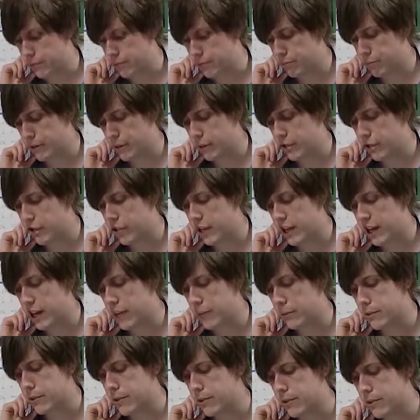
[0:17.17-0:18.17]
branching
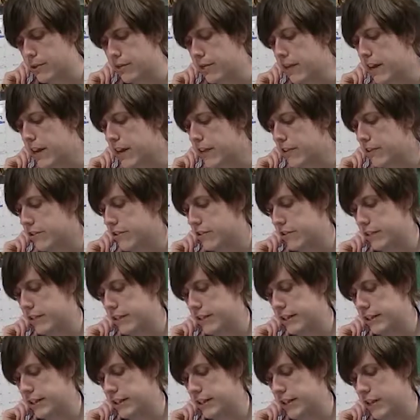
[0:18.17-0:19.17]
out into
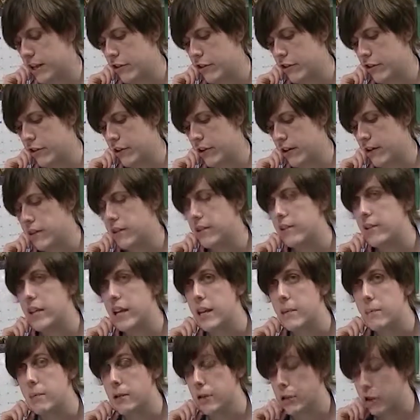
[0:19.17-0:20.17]
Vegas-style leisure and
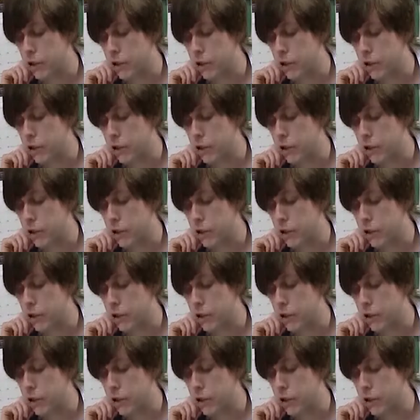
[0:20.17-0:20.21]
entertainment